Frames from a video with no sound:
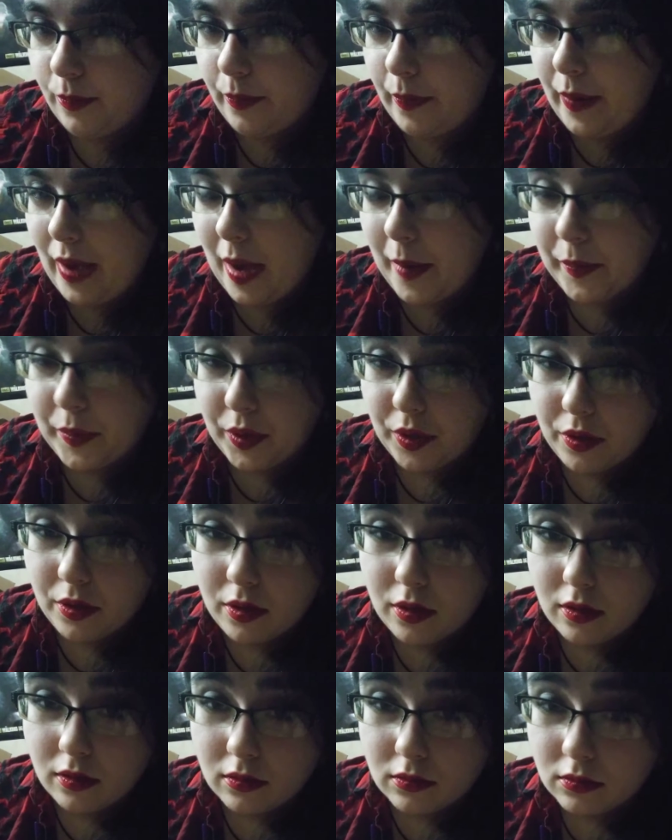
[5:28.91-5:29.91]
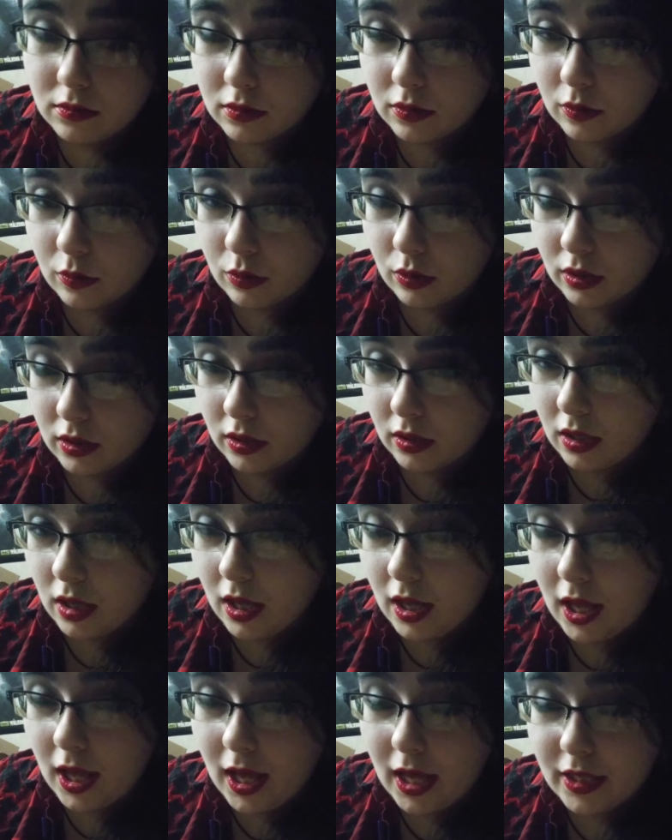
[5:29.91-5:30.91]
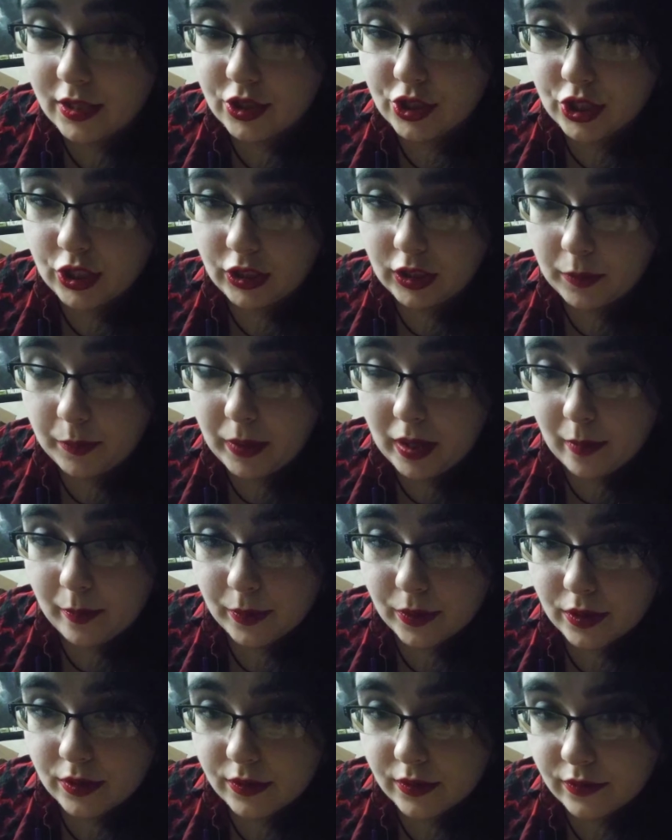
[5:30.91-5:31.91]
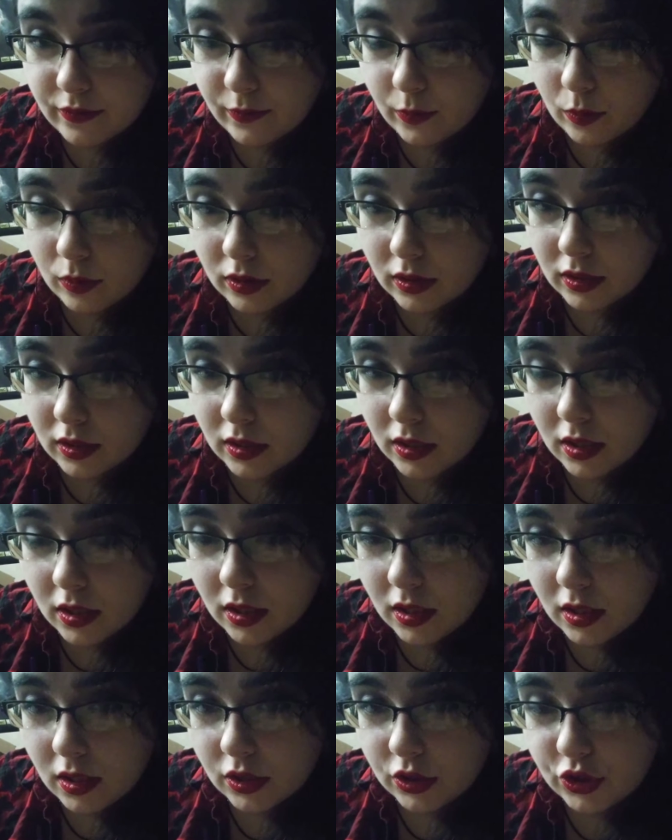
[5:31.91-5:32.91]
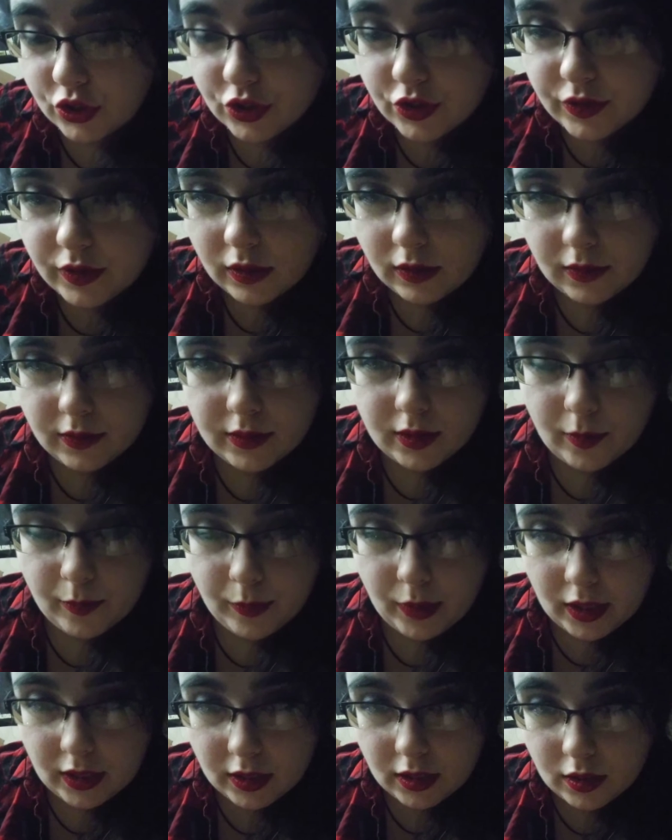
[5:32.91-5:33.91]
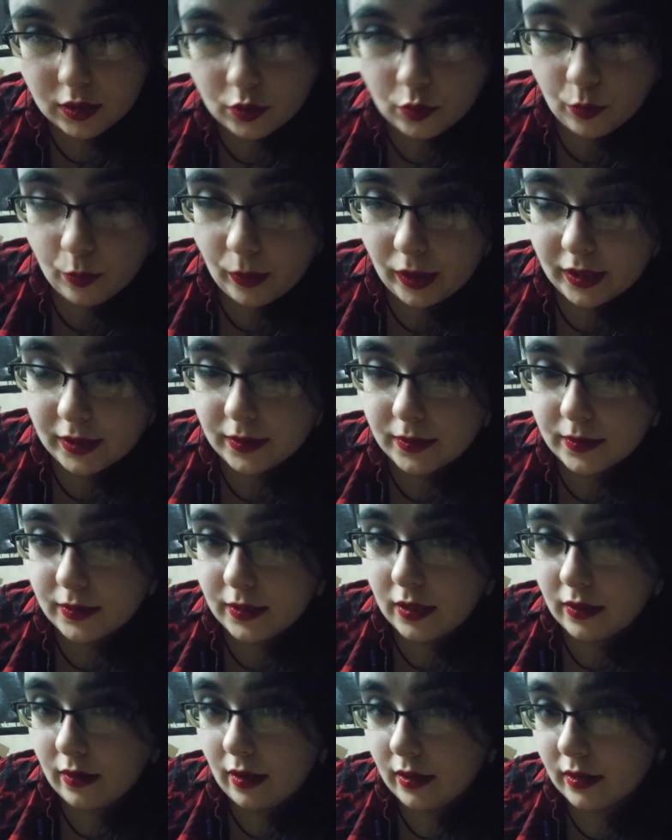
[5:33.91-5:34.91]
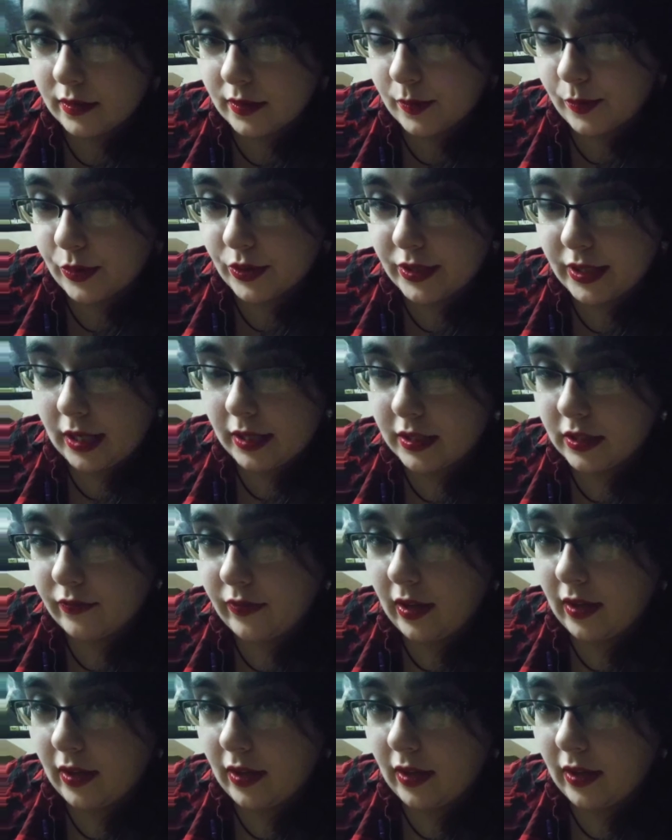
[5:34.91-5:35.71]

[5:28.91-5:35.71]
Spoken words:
pepper or hot chili peppers for cursing somebody, you might see that as a protective